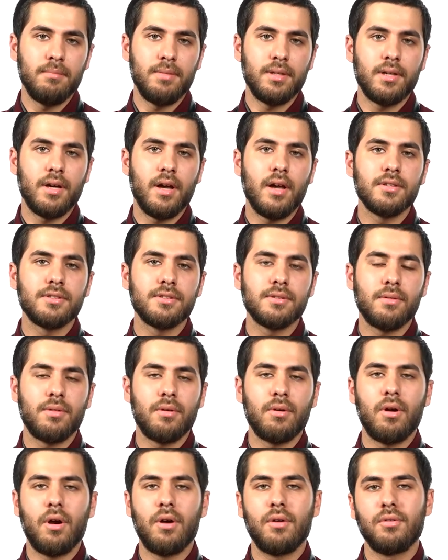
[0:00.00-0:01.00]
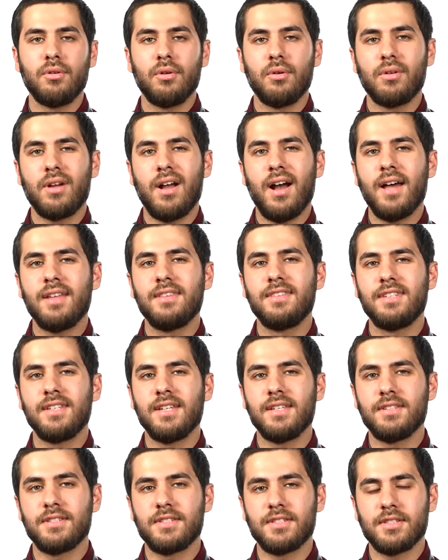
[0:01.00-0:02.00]
because there are no
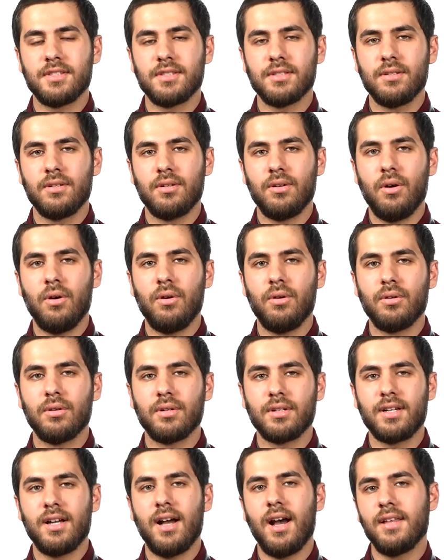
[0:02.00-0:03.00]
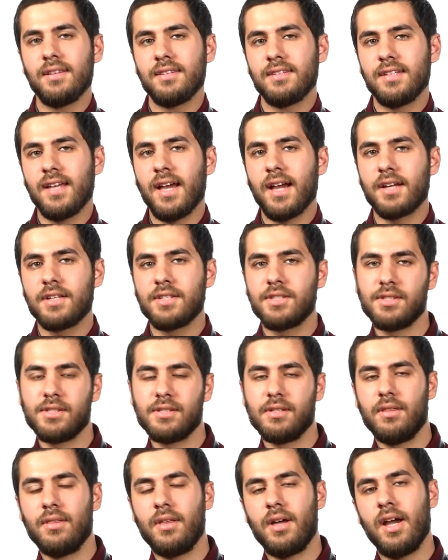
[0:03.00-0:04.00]
contents or
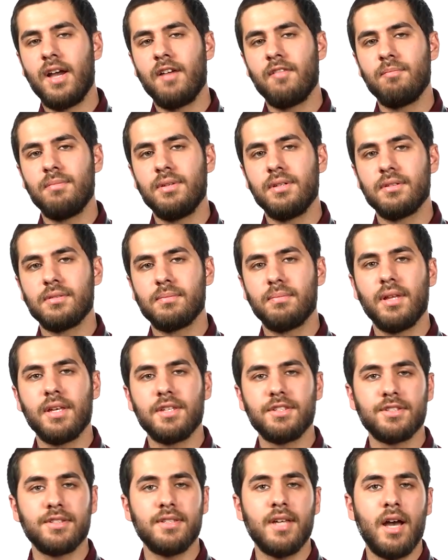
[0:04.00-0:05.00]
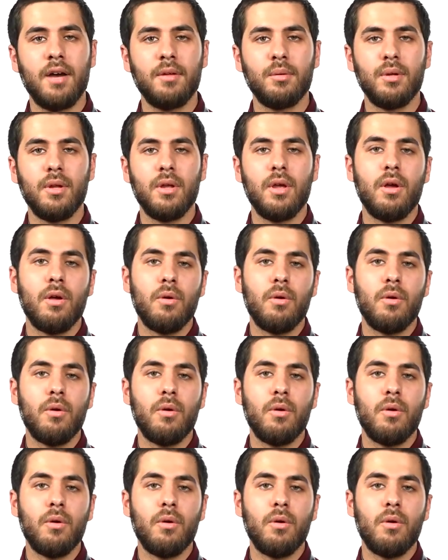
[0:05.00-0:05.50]
contexts that have been placed down